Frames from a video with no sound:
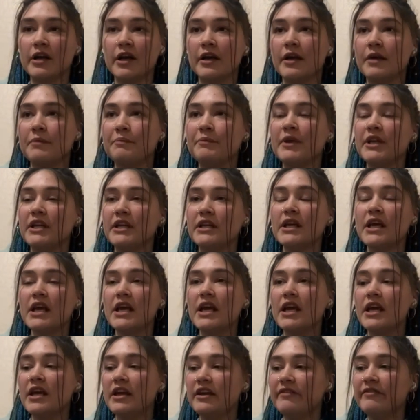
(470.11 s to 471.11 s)
I
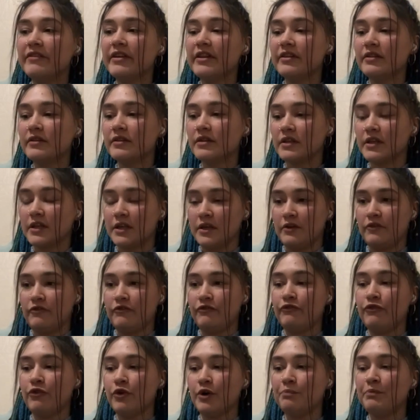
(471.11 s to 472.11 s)
mean, even
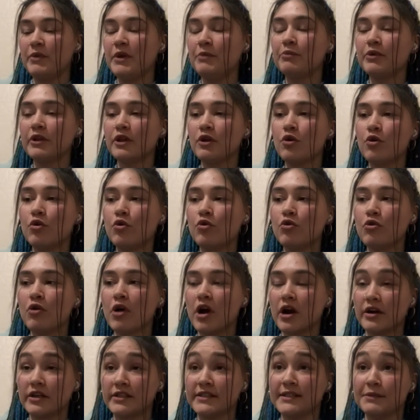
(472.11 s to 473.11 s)
uh, for people who
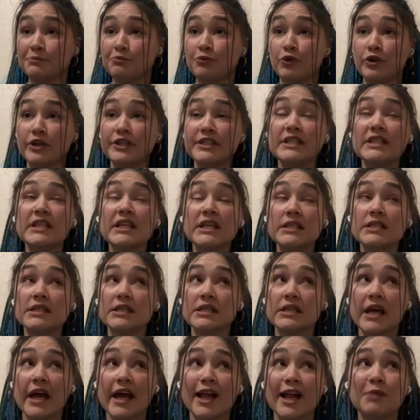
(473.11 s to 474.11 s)
are supporting us
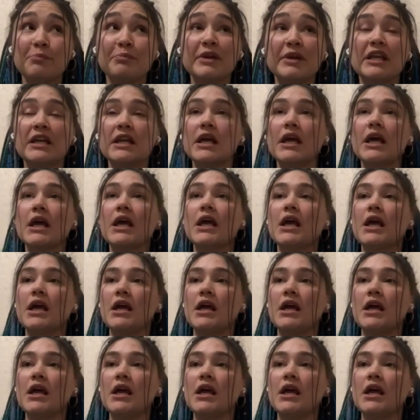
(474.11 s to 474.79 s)
and helping,